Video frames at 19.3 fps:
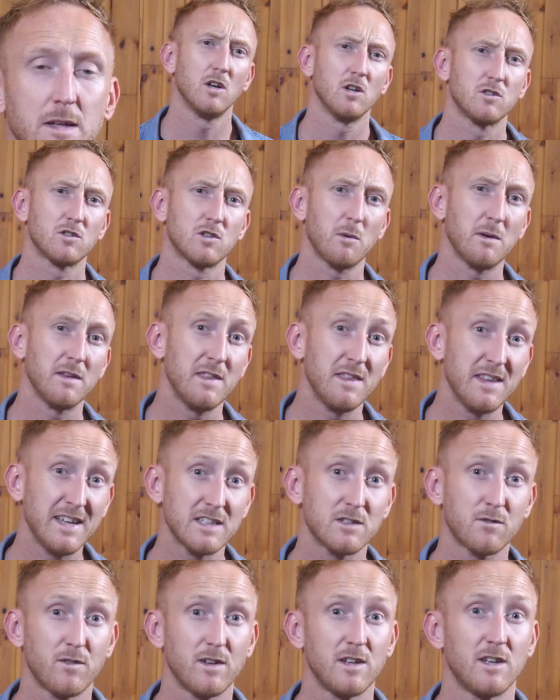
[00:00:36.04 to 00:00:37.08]
So in
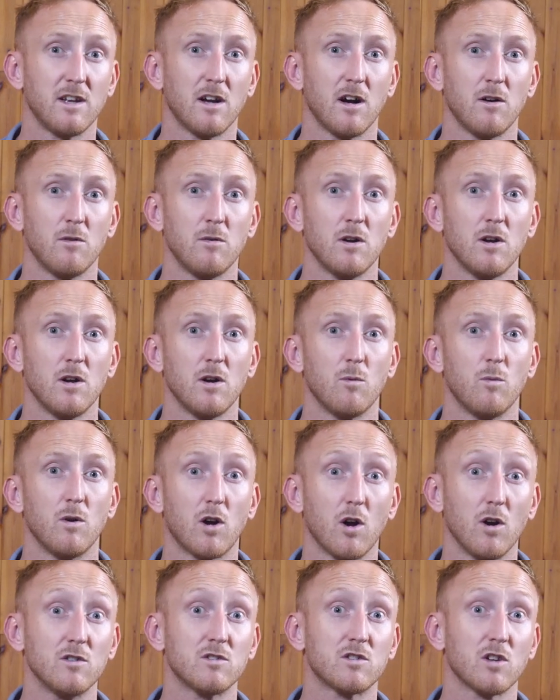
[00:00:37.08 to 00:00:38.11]
this video, we're
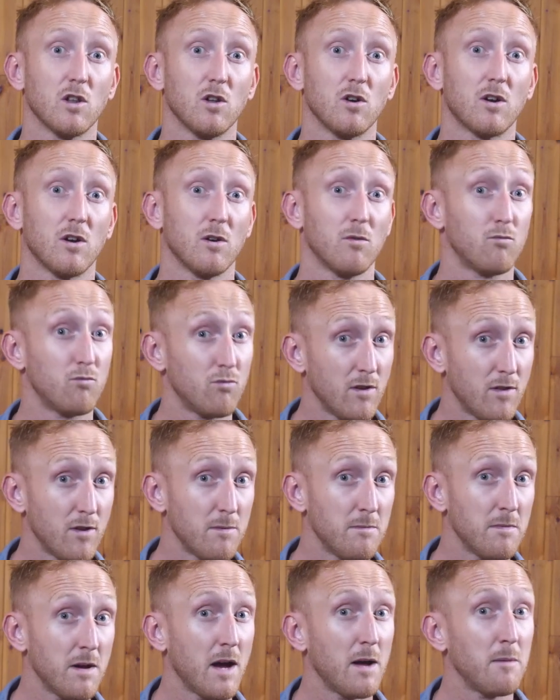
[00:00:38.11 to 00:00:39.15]
going to look at
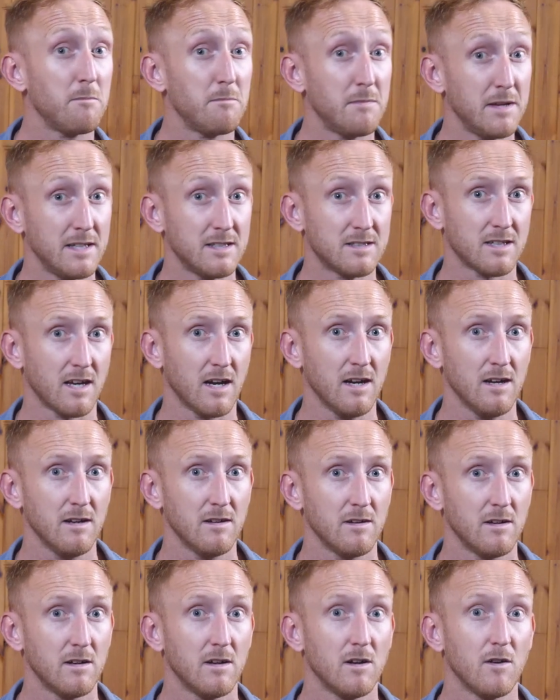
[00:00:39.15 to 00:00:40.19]
rhythm and meter.
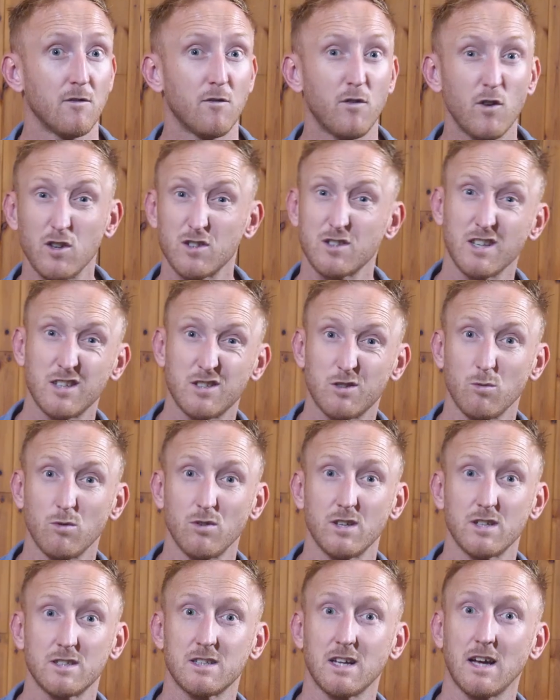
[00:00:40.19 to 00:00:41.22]
Firstly, to
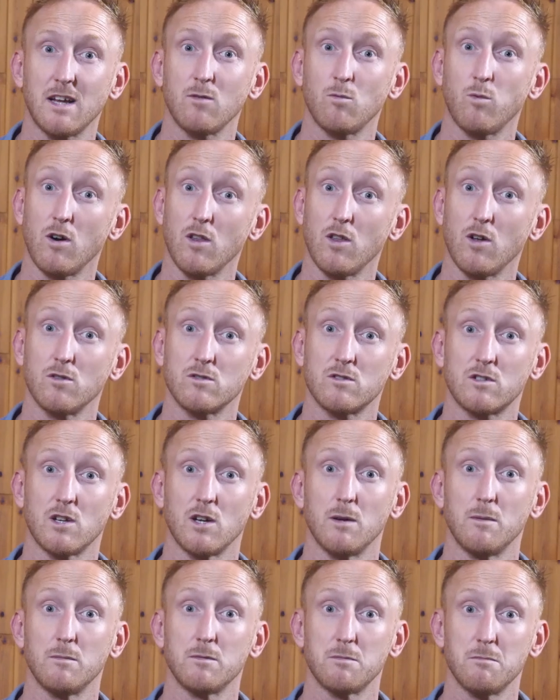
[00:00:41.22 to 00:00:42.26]
understand what those
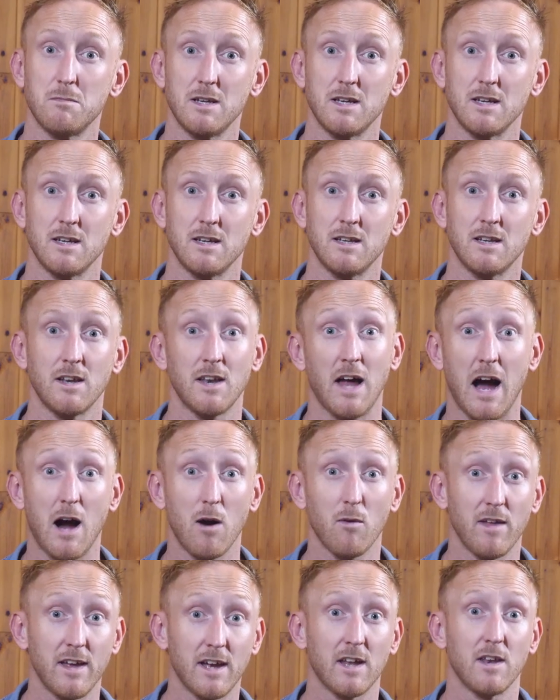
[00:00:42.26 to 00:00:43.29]
terms mean and how
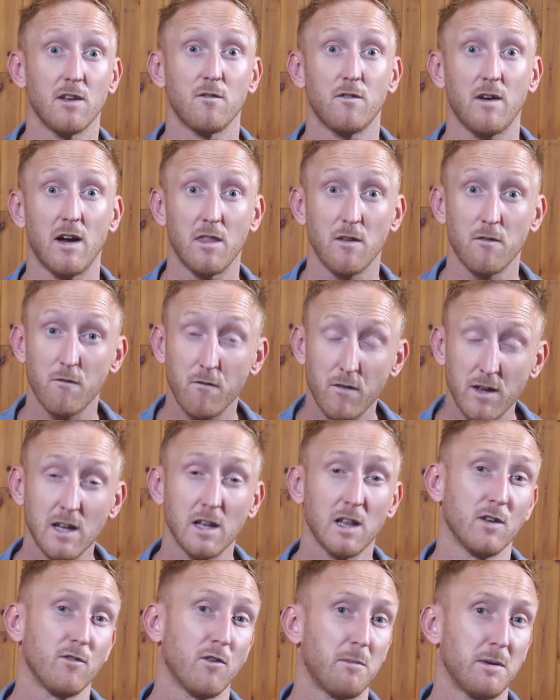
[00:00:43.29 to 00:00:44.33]
they can affect the
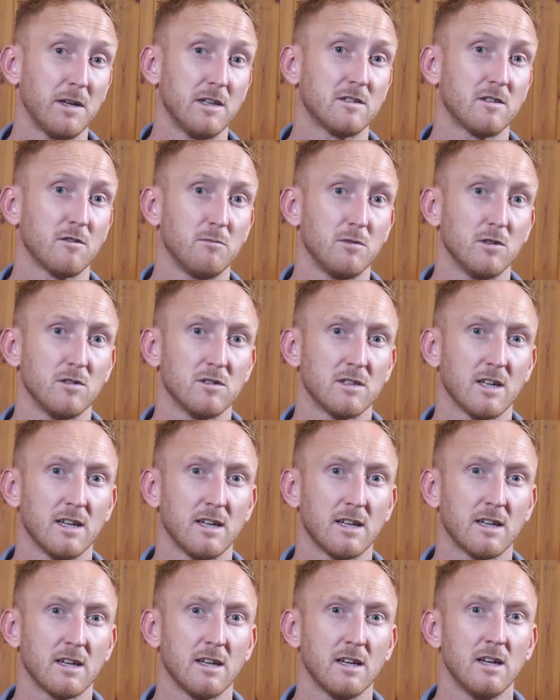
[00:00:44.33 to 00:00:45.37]
feel of a piece of
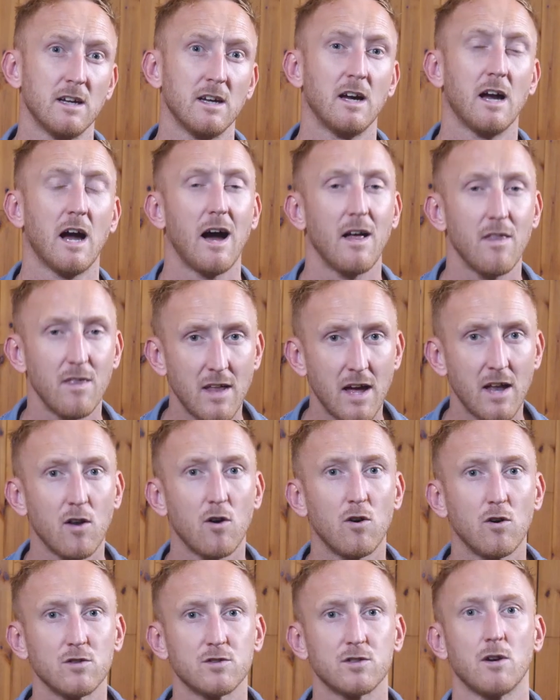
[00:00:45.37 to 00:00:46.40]
music, and then
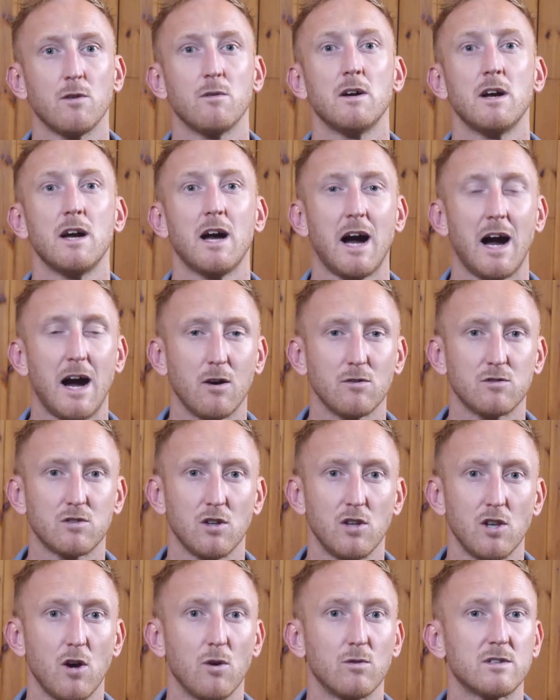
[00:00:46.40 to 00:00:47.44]
also how to
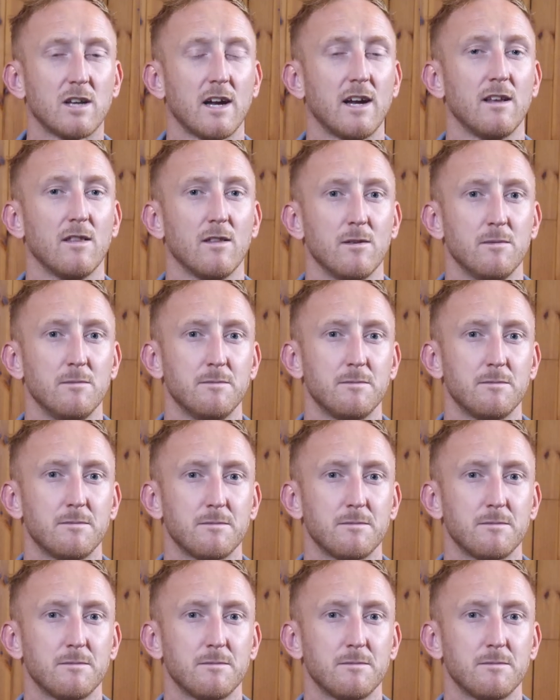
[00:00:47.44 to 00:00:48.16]
notate them.